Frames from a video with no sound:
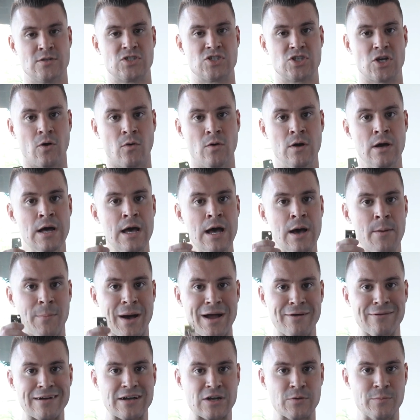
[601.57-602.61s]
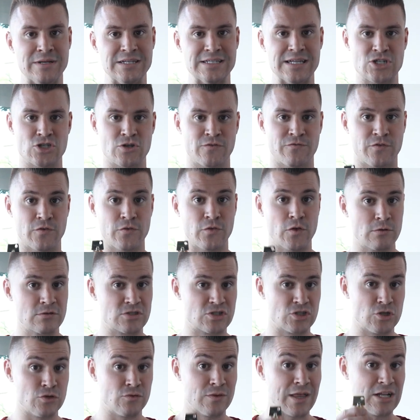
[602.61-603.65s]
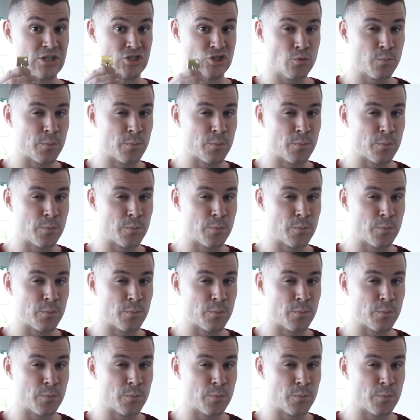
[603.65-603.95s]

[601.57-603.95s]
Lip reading: So my recommendation for those of you that do